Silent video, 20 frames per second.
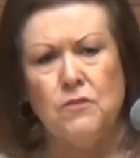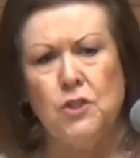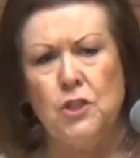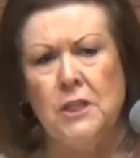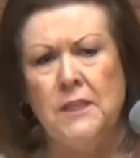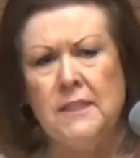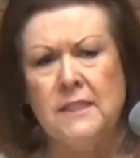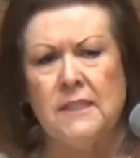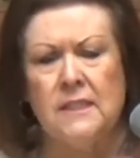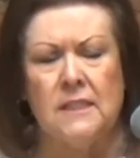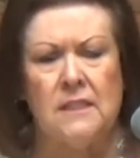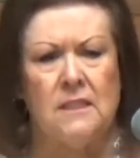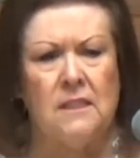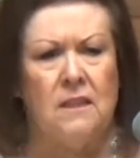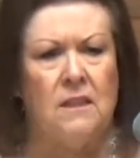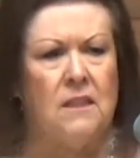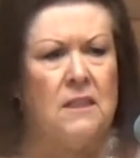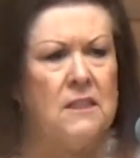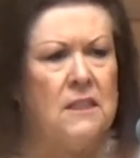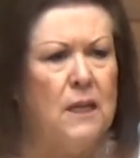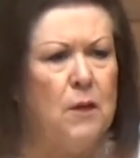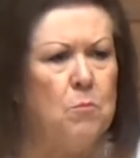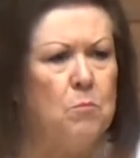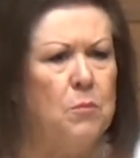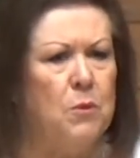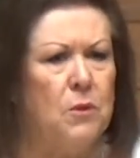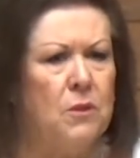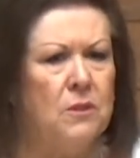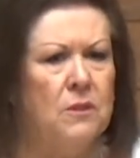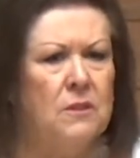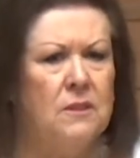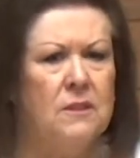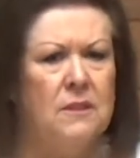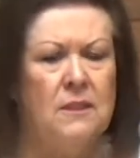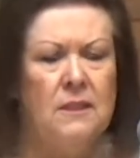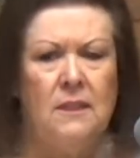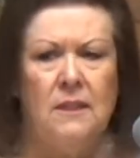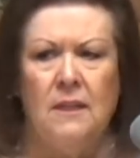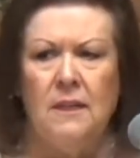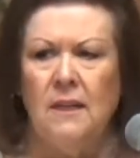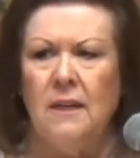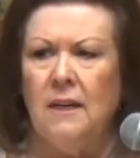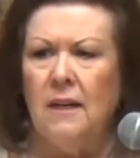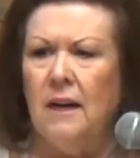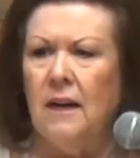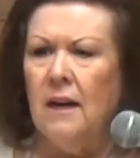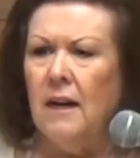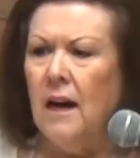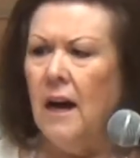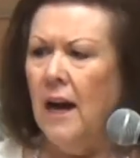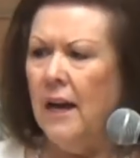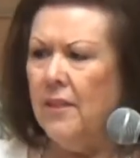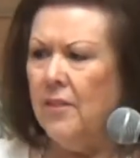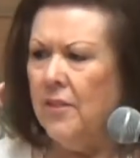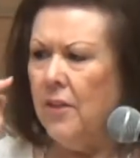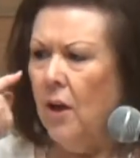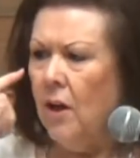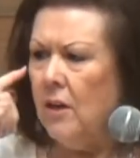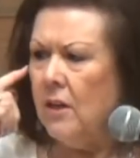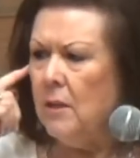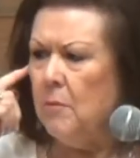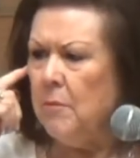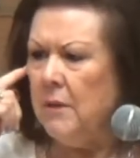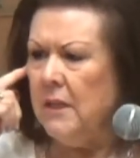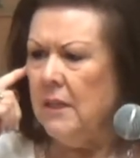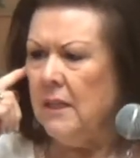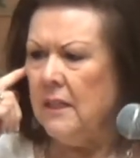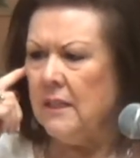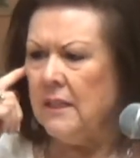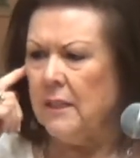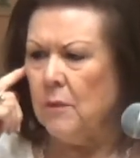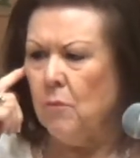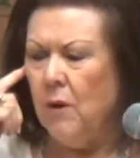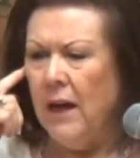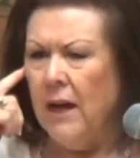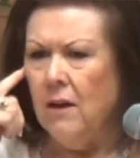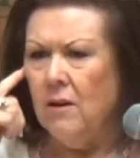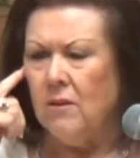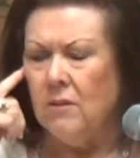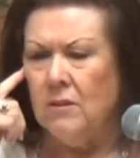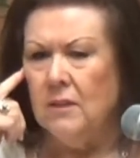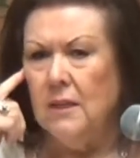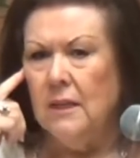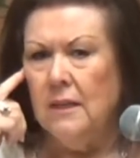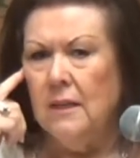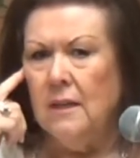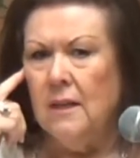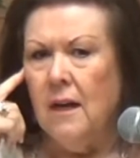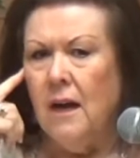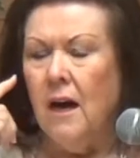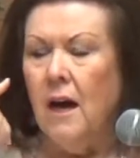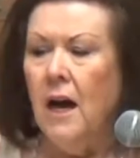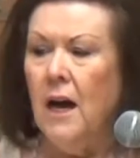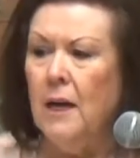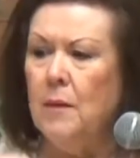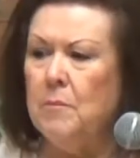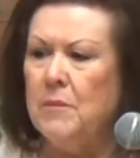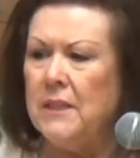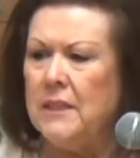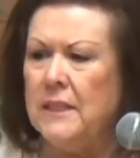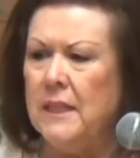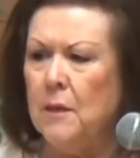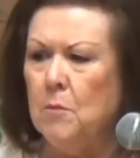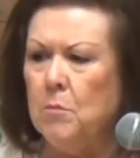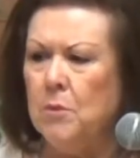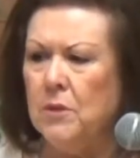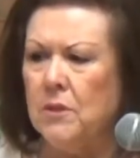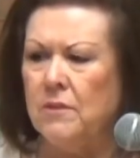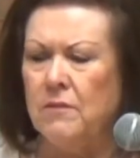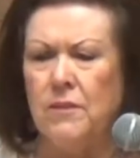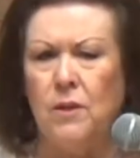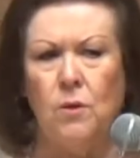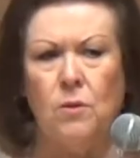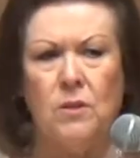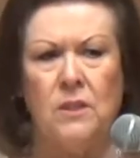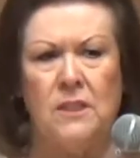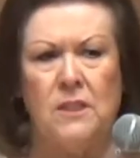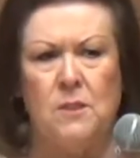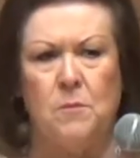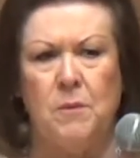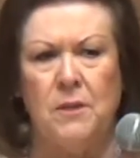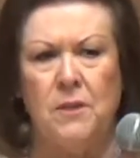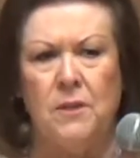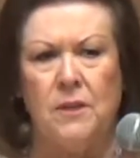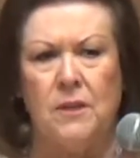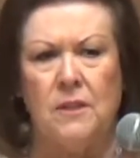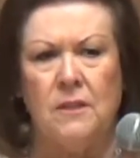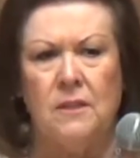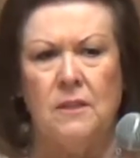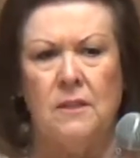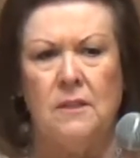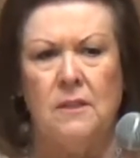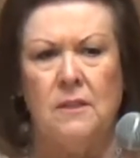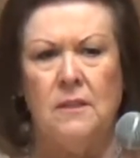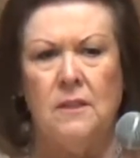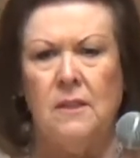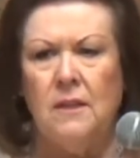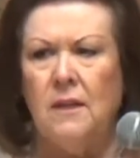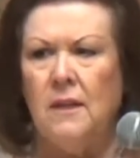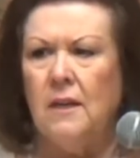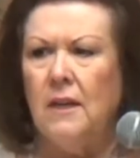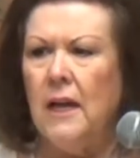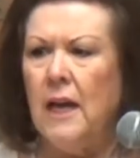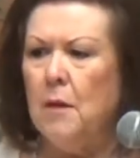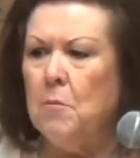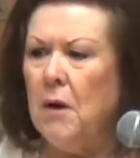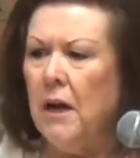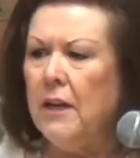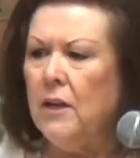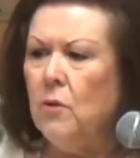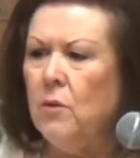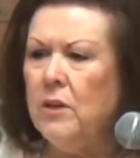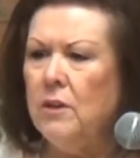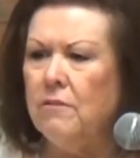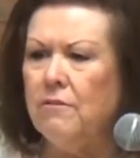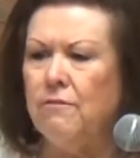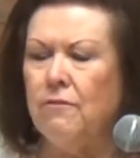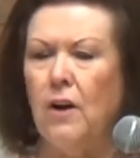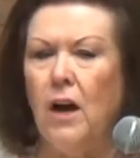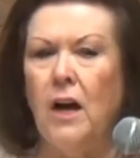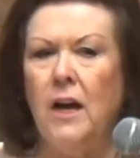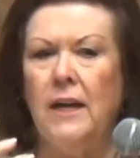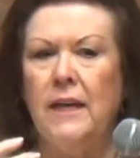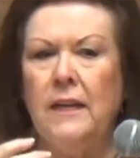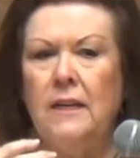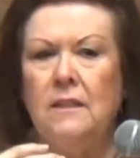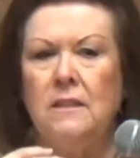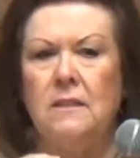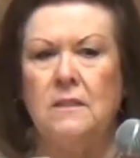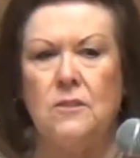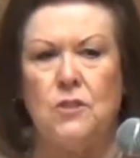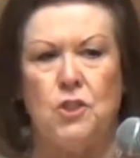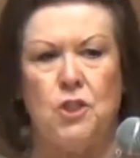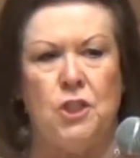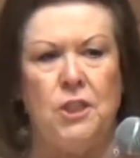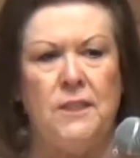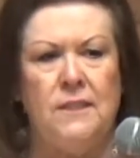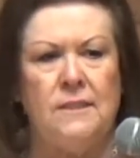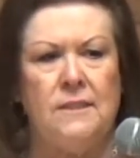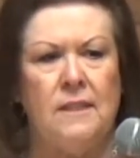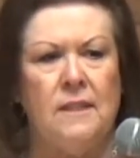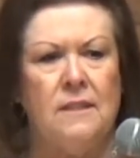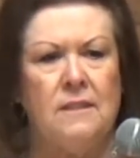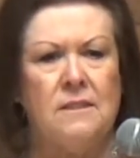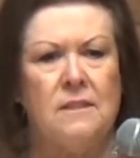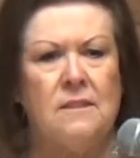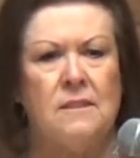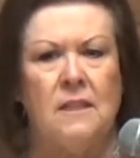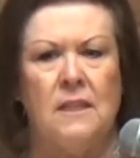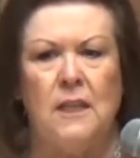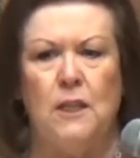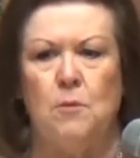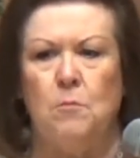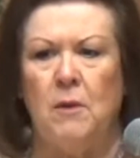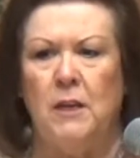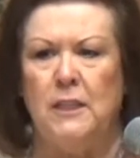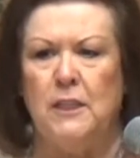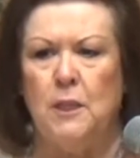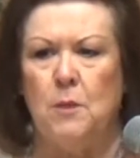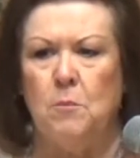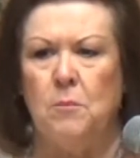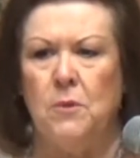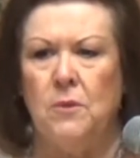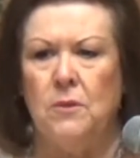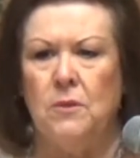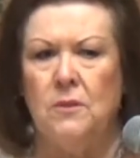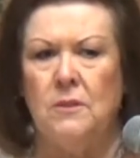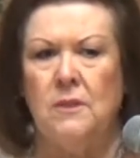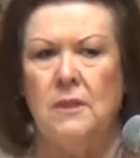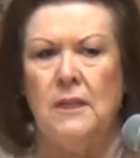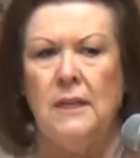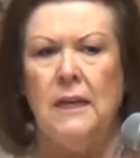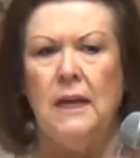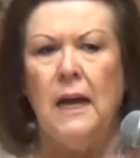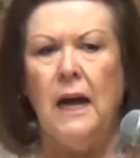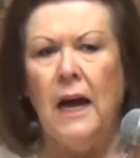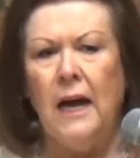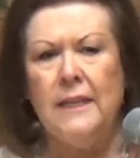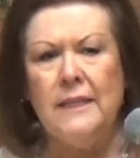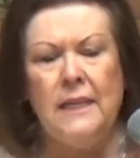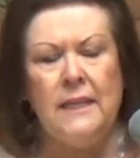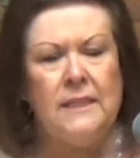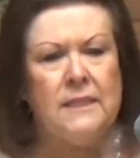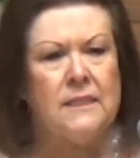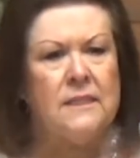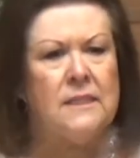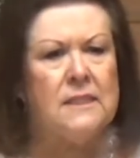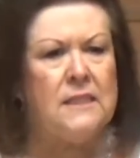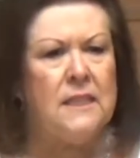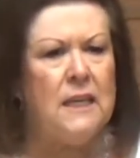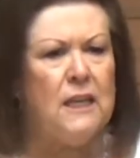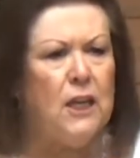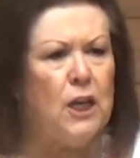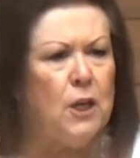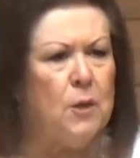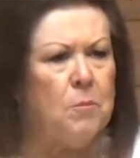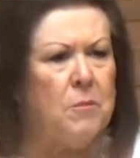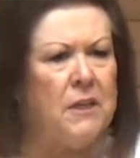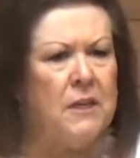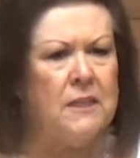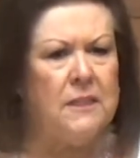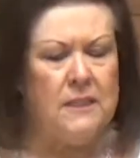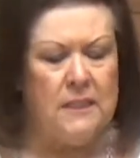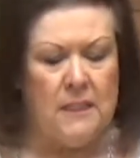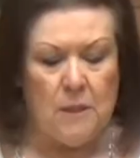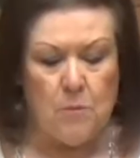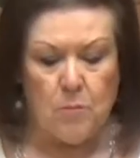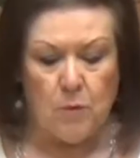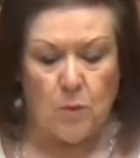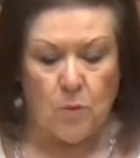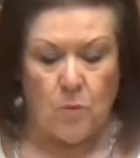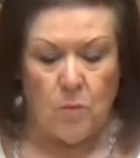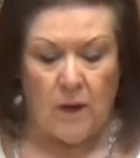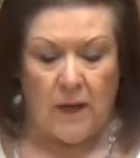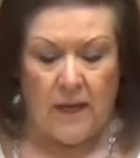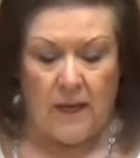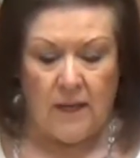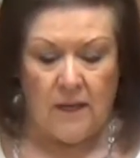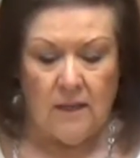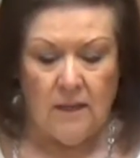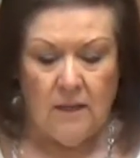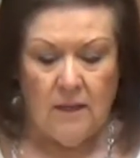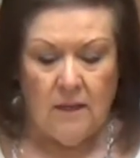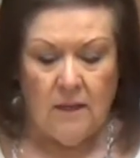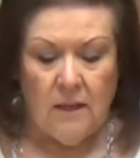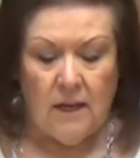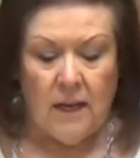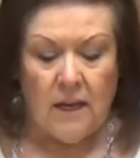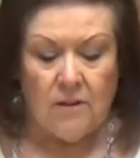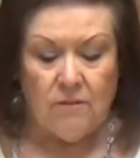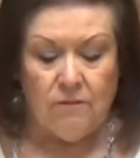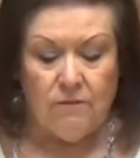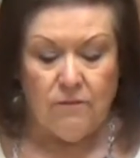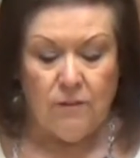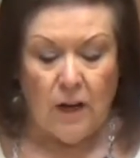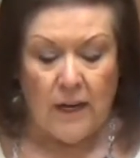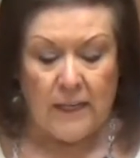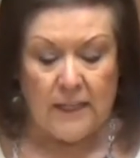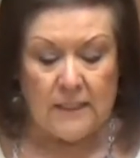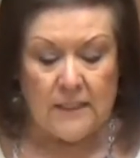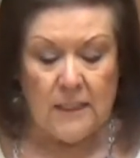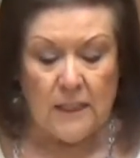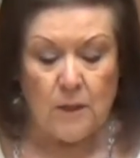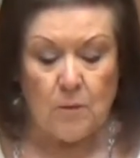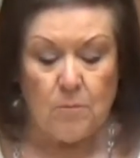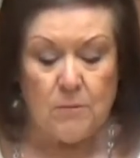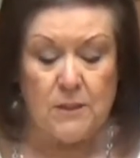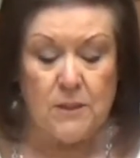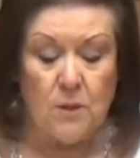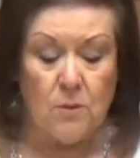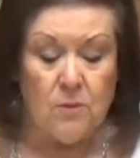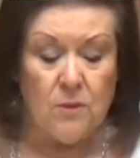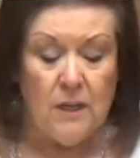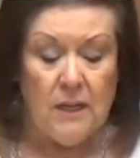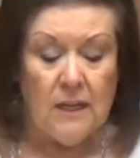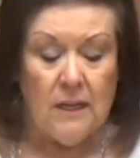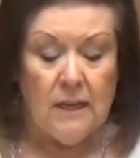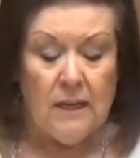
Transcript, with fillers: Jesus in the temple. I thought immediately, wow, I'm the temple of the Holy Spirit. Am I going to find Jesus in my temple? I need to seek him in a deeper way and find him. So